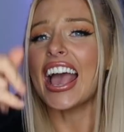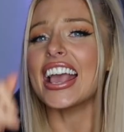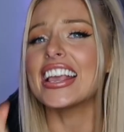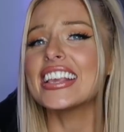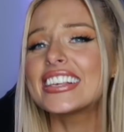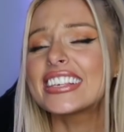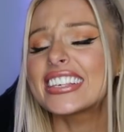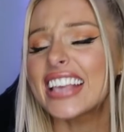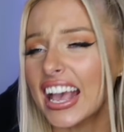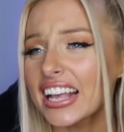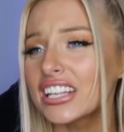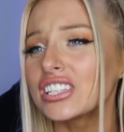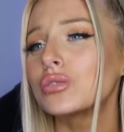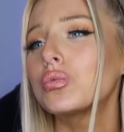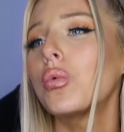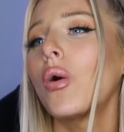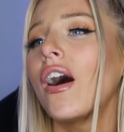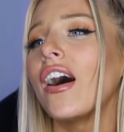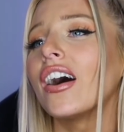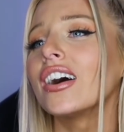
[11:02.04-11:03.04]
And guess
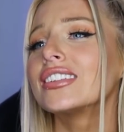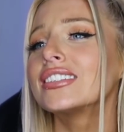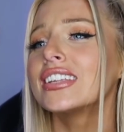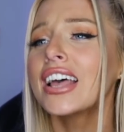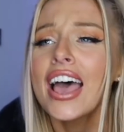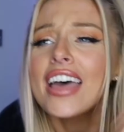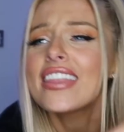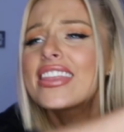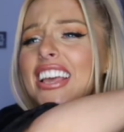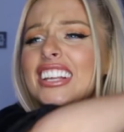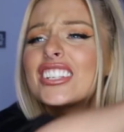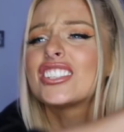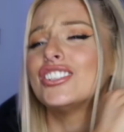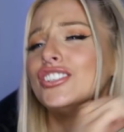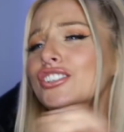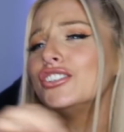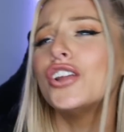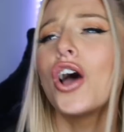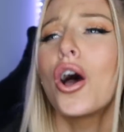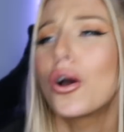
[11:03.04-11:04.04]
what? There's
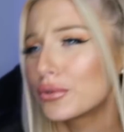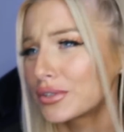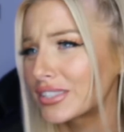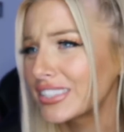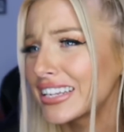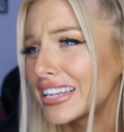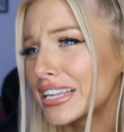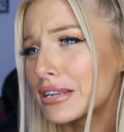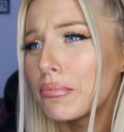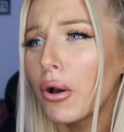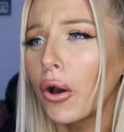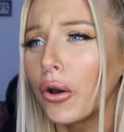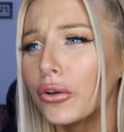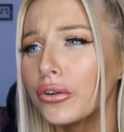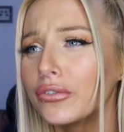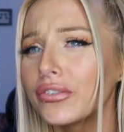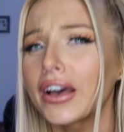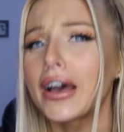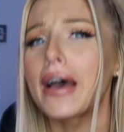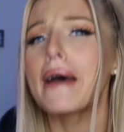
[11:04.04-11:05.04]
no
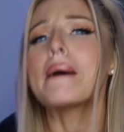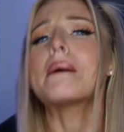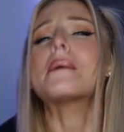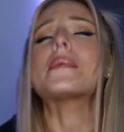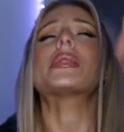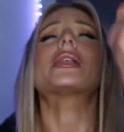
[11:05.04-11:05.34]
sleepover.